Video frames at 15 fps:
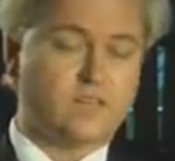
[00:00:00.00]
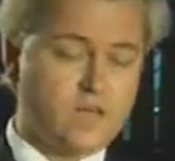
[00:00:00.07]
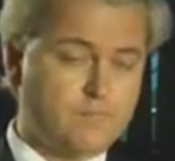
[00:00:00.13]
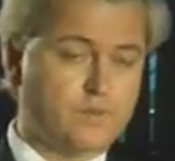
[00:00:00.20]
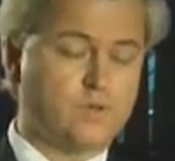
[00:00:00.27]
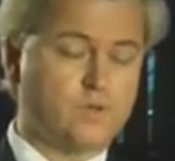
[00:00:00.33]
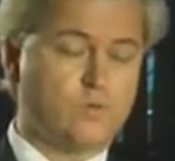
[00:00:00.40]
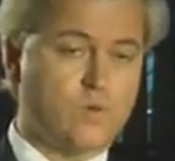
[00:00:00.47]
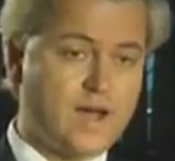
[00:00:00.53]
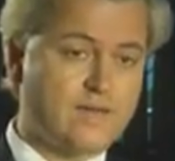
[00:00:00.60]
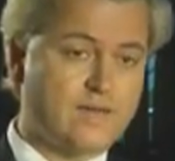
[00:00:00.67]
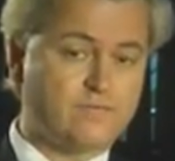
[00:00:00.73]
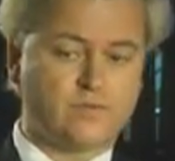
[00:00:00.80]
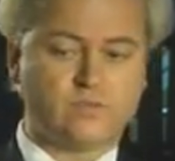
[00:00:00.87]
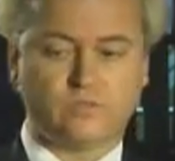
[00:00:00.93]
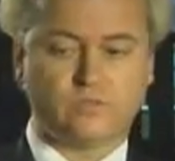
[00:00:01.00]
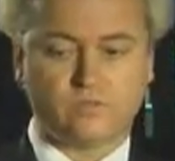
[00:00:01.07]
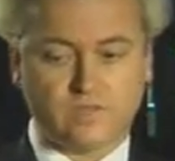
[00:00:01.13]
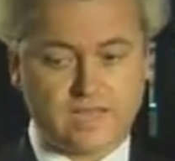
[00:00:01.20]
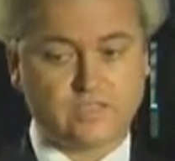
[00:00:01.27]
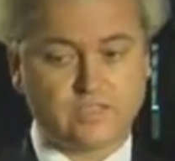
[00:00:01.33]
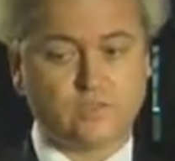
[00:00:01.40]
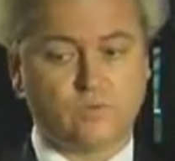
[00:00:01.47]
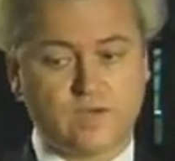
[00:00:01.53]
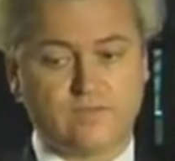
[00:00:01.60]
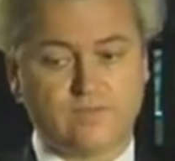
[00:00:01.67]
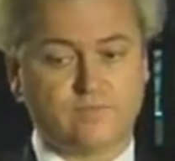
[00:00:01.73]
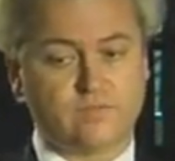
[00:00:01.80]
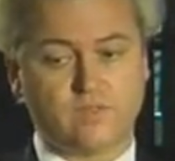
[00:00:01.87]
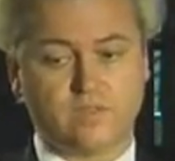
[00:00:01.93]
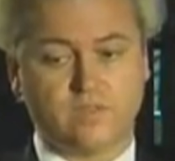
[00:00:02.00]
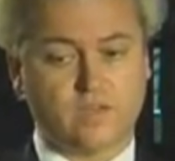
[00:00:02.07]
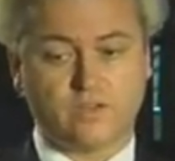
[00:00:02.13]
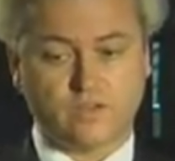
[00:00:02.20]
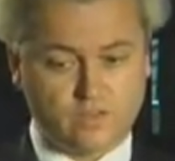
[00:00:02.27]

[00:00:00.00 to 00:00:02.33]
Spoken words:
up your wife or to let your wife or